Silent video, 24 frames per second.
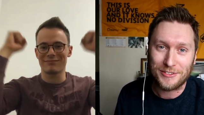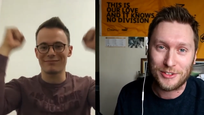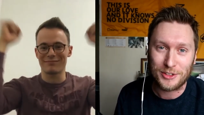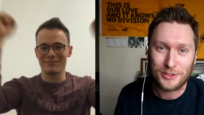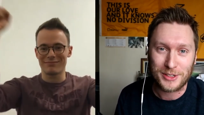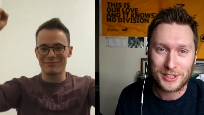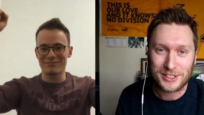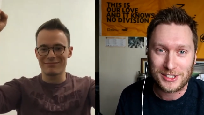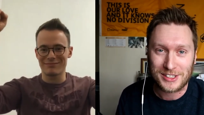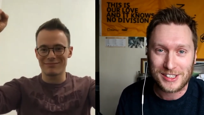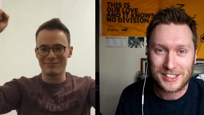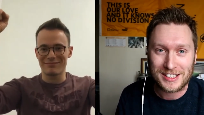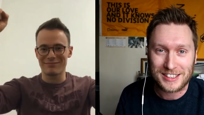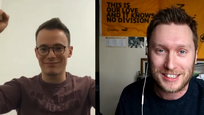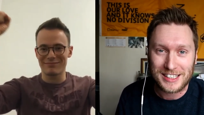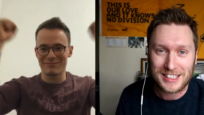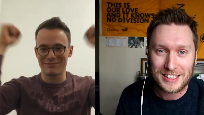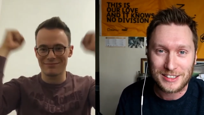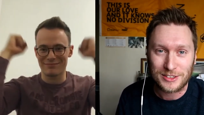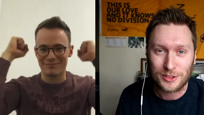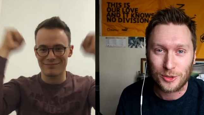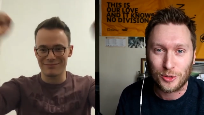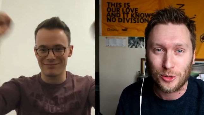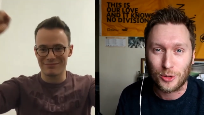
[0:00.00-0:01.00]
Speaker 1: for the rest of the
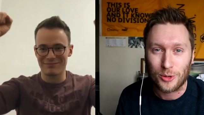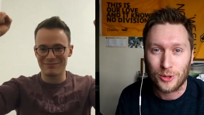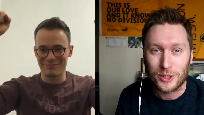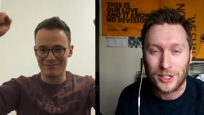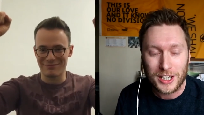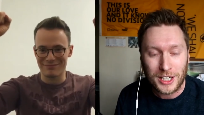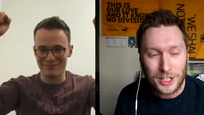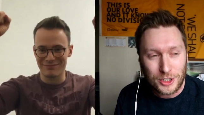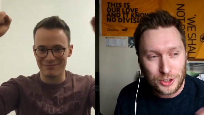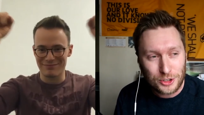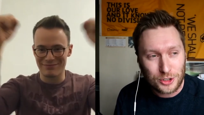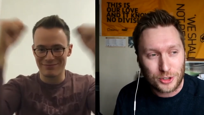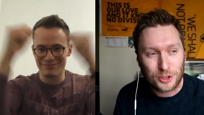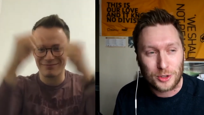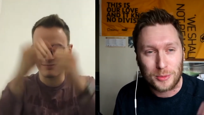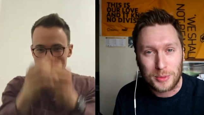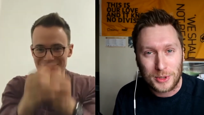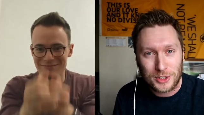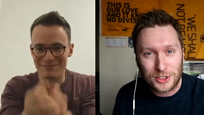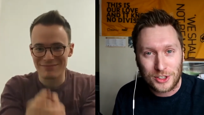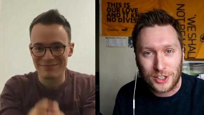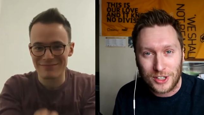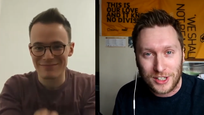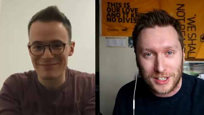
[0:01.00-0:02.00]
season, or should you
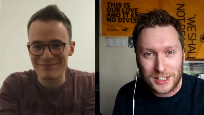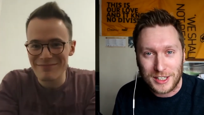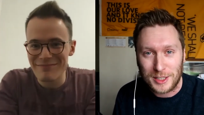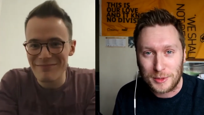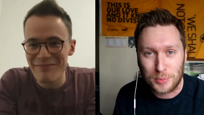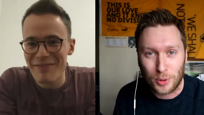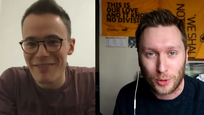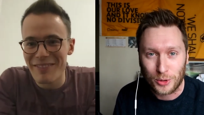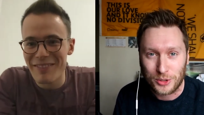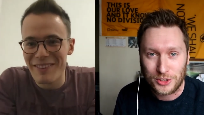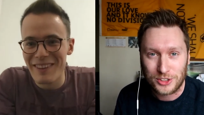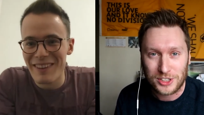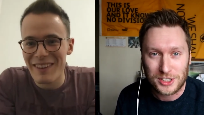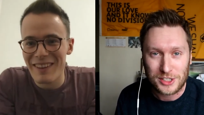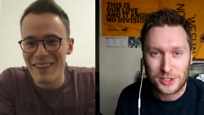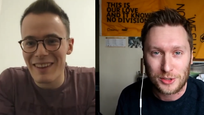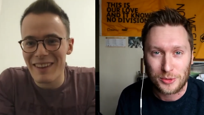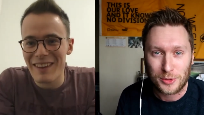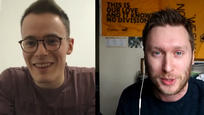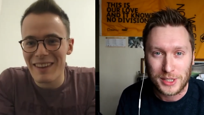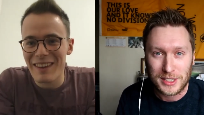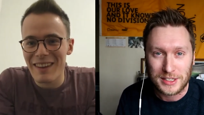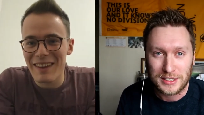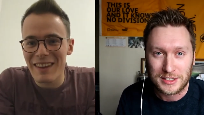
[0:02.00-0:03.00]
be turning these points
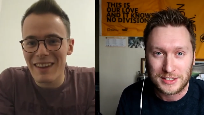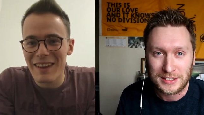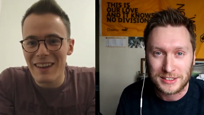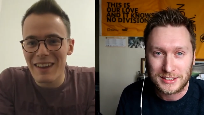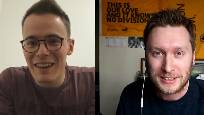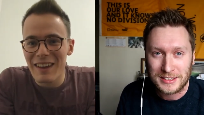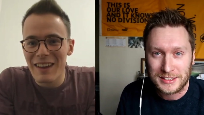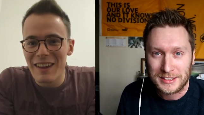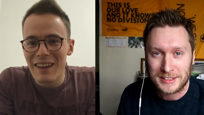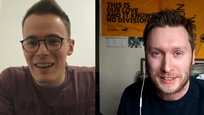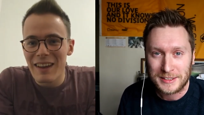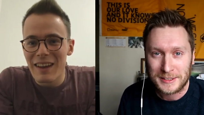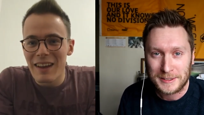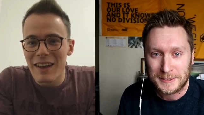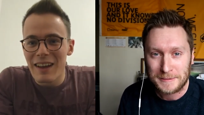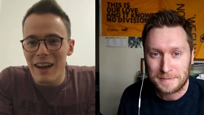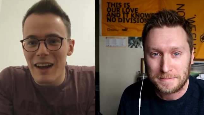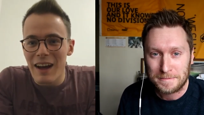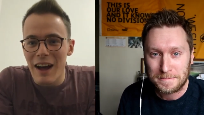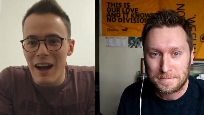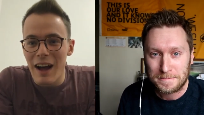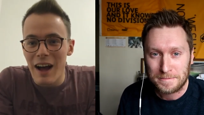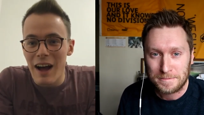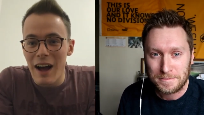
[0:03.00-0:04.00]
into wins?
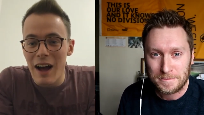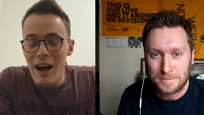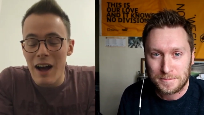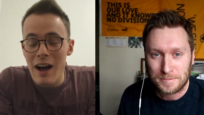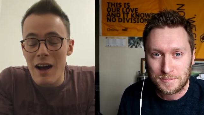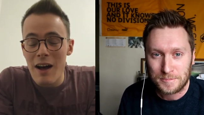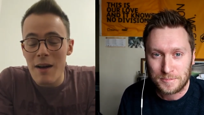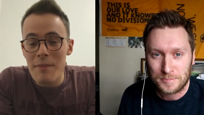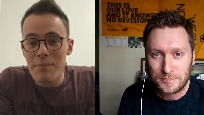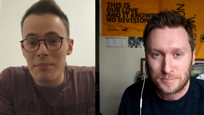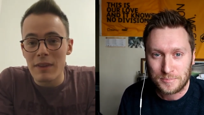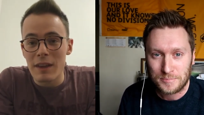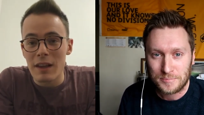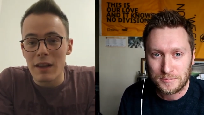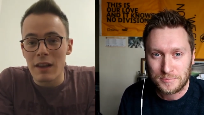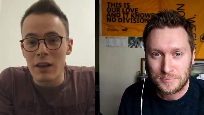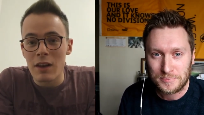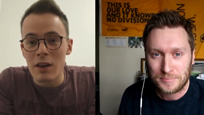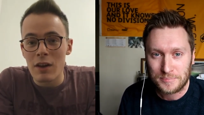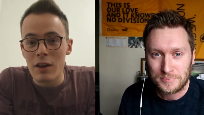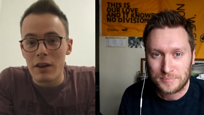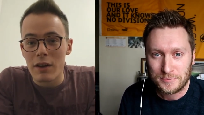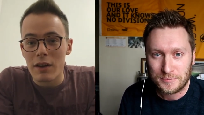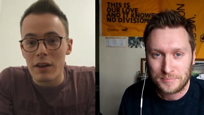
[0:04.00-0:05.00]

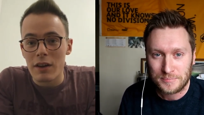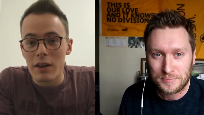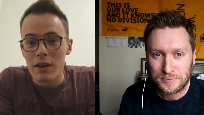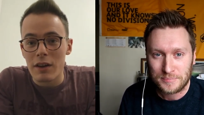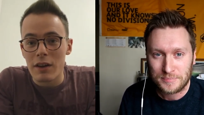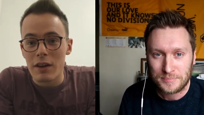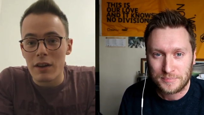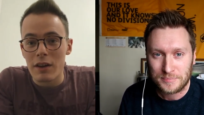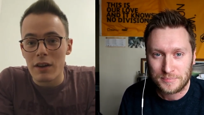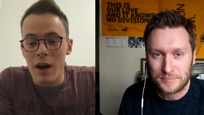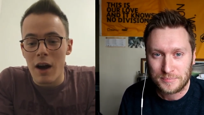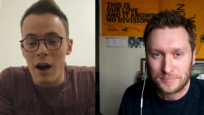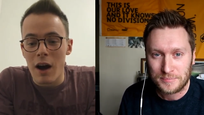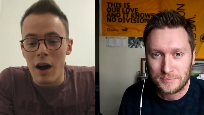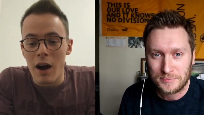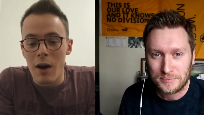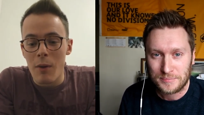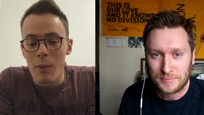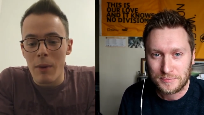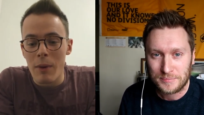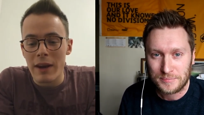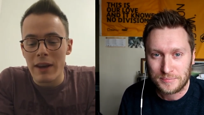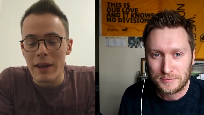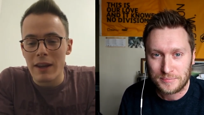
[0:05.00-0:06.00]
Um, look,
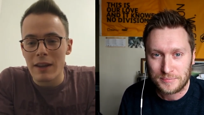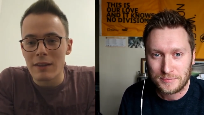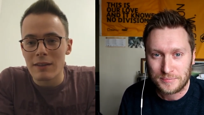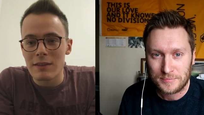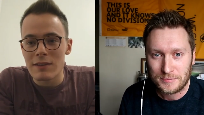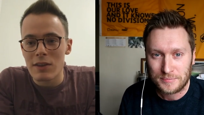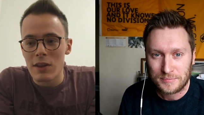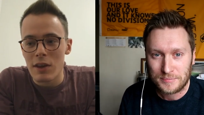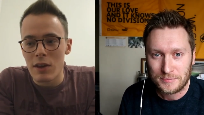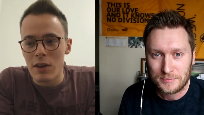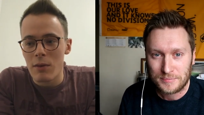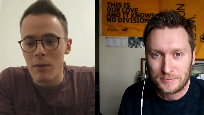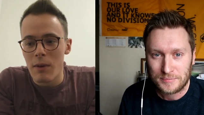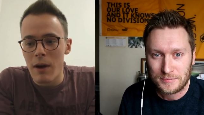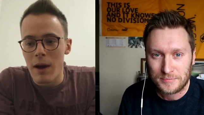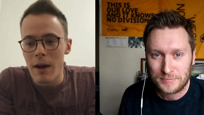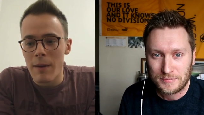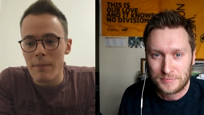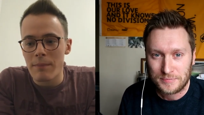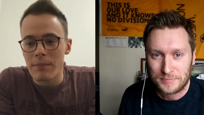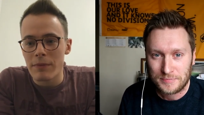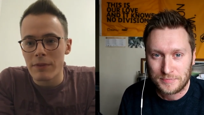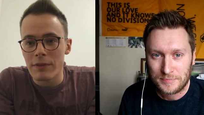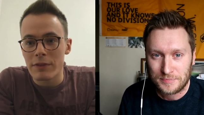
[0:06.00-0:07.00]
I,
Speaker 2: I, went
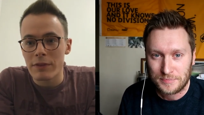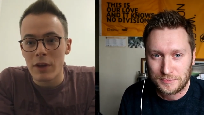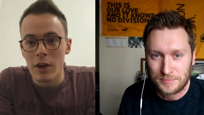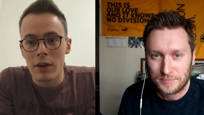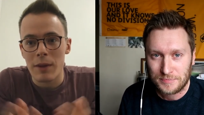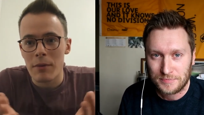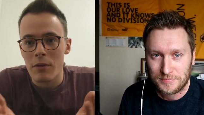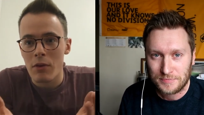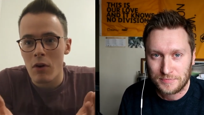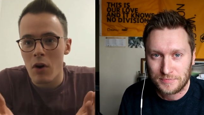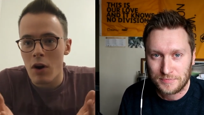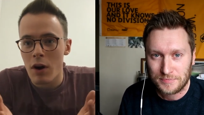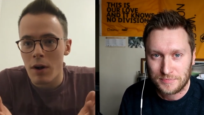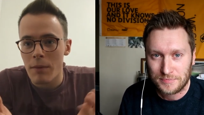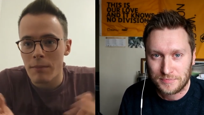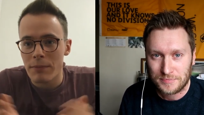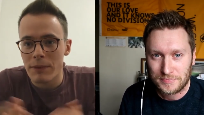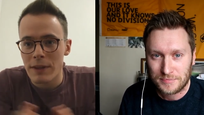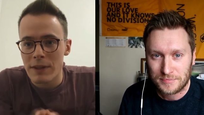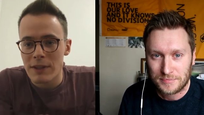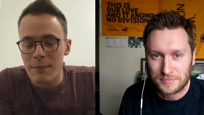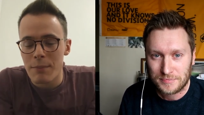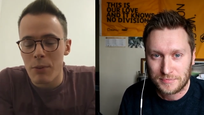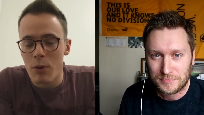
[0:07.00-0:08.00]
into. Um, don't get me
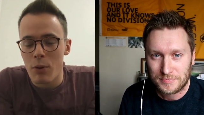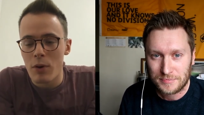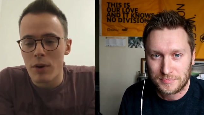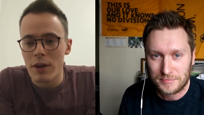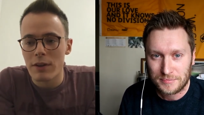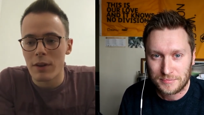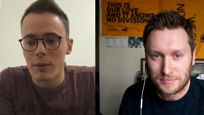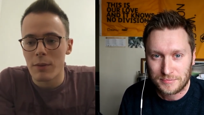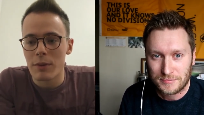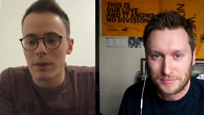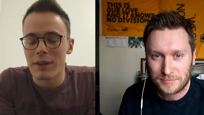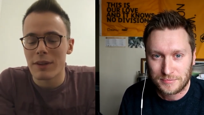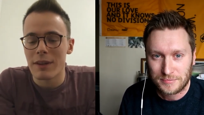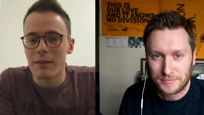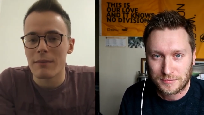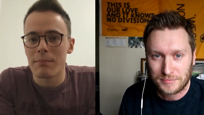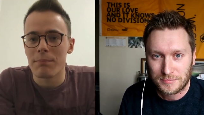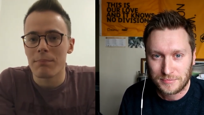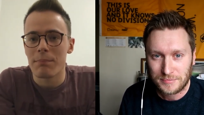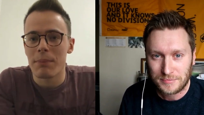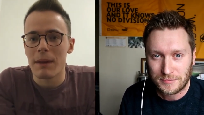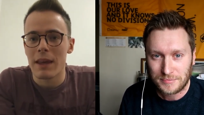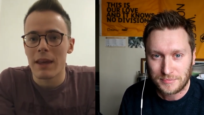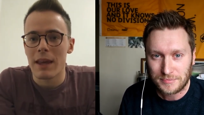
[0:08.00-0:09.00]
wrong, I'm disappointed that
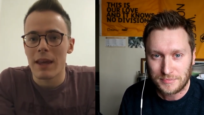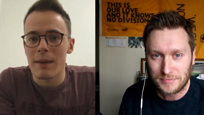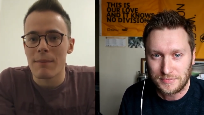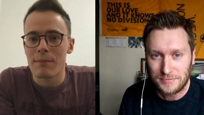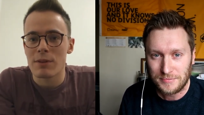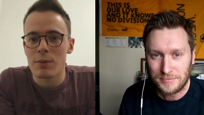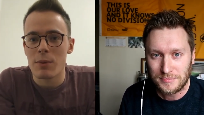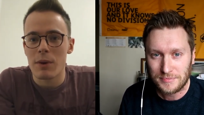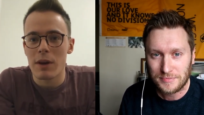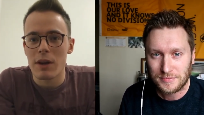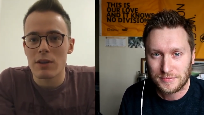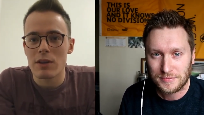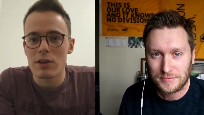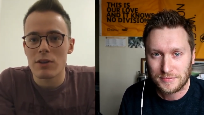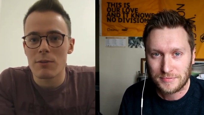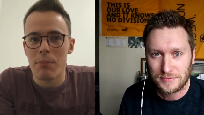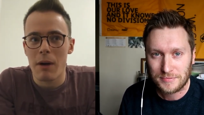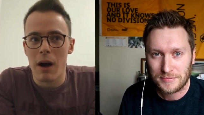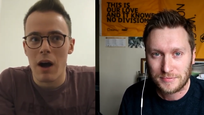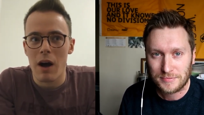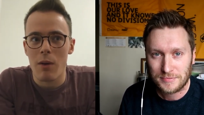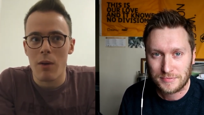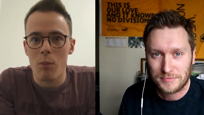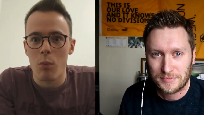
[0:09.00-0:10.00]
we didn't beat
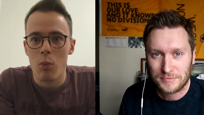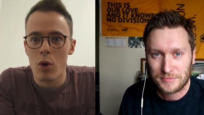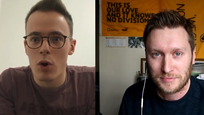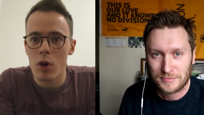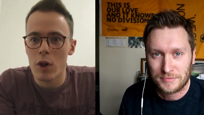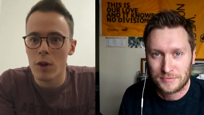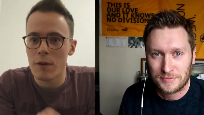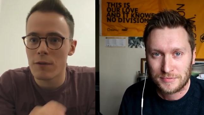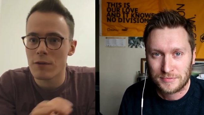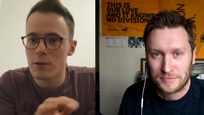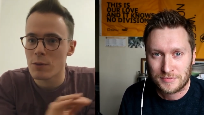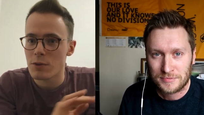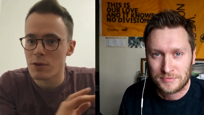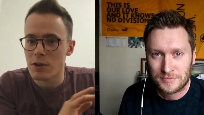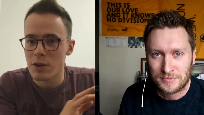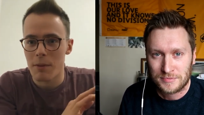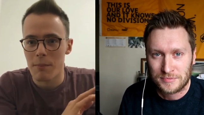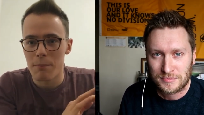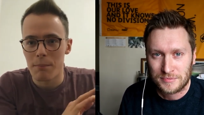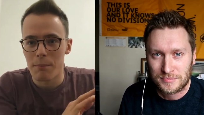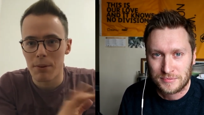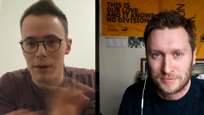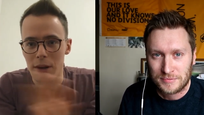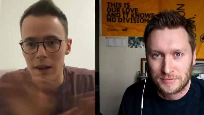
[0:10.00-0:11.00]
Ipswich, but
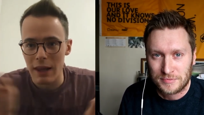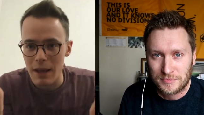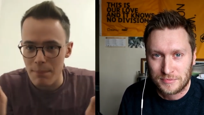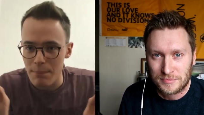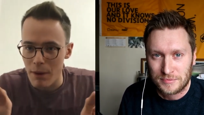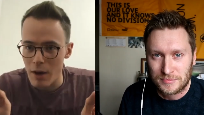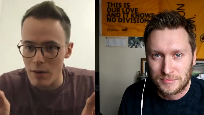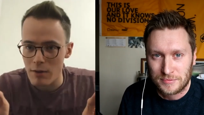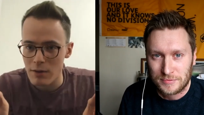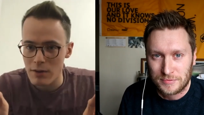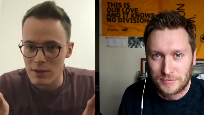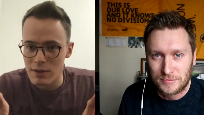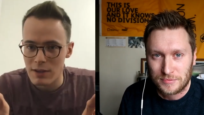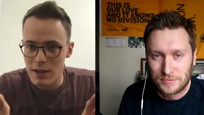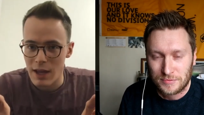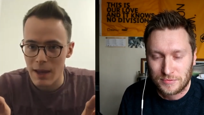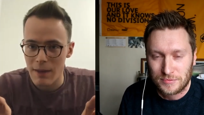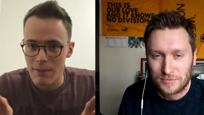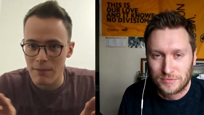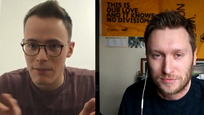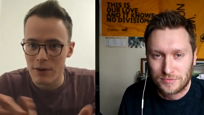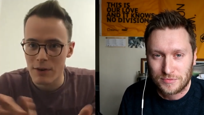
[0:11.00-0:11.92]
Wolves was a complete bonus